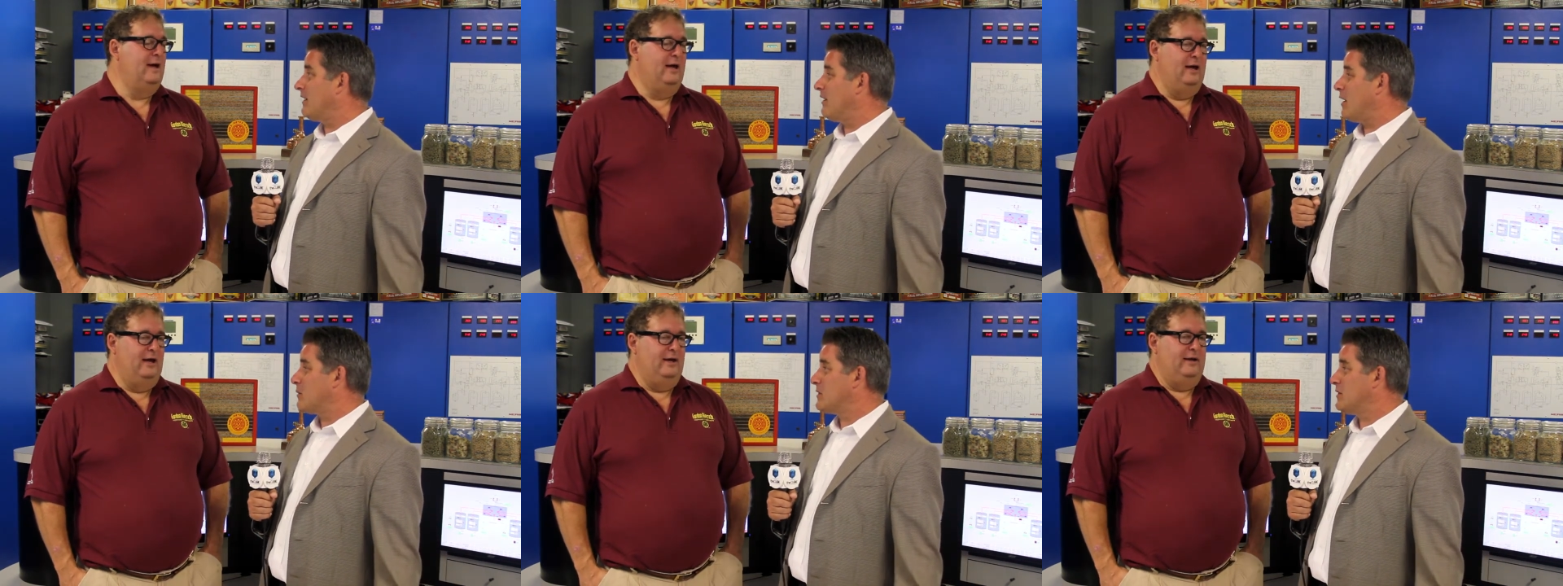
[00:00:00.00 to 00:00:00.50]

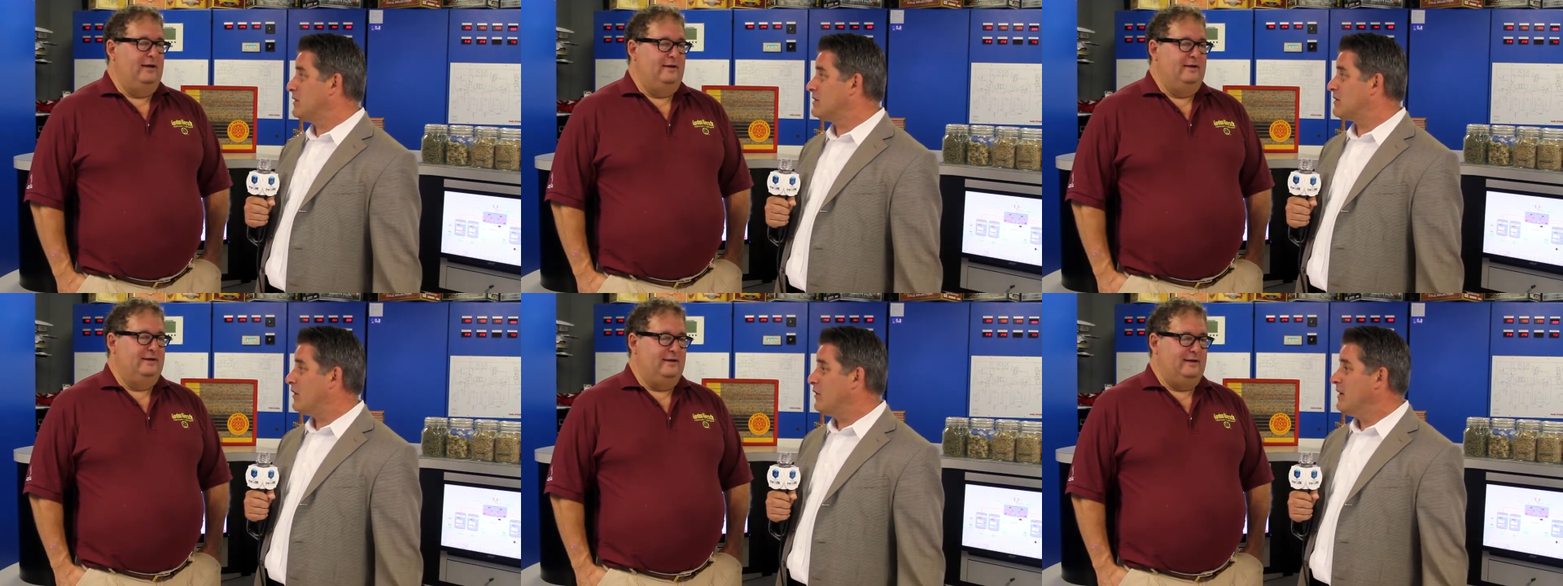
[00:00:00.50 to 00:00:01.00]
Speaker 1: opportunity.
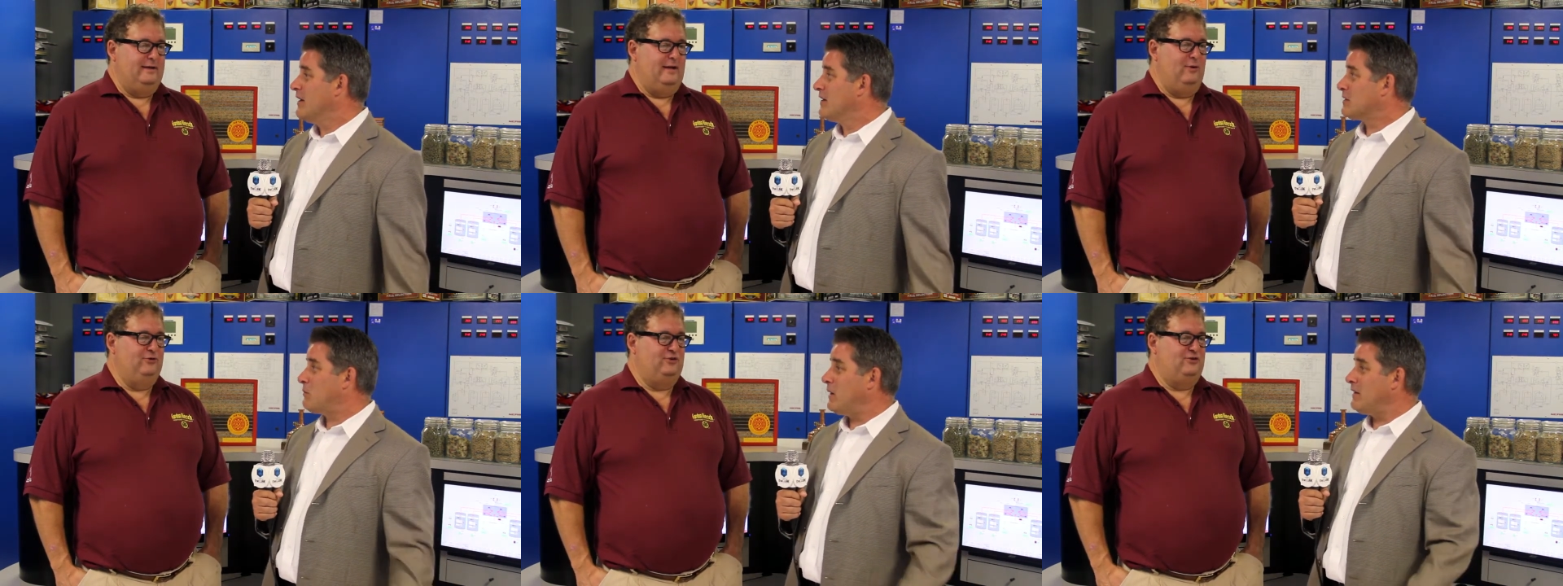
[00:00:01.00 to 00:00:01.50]
So
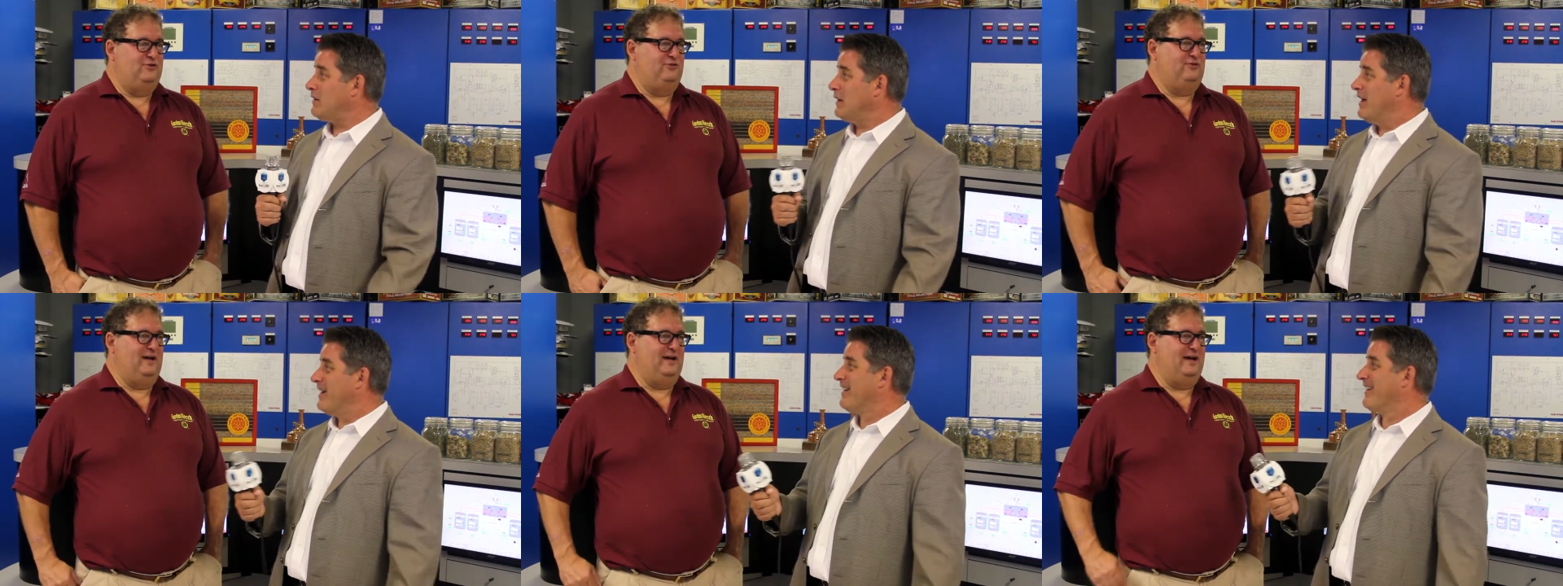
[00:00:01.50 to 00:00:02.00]
yeah, it was interesting.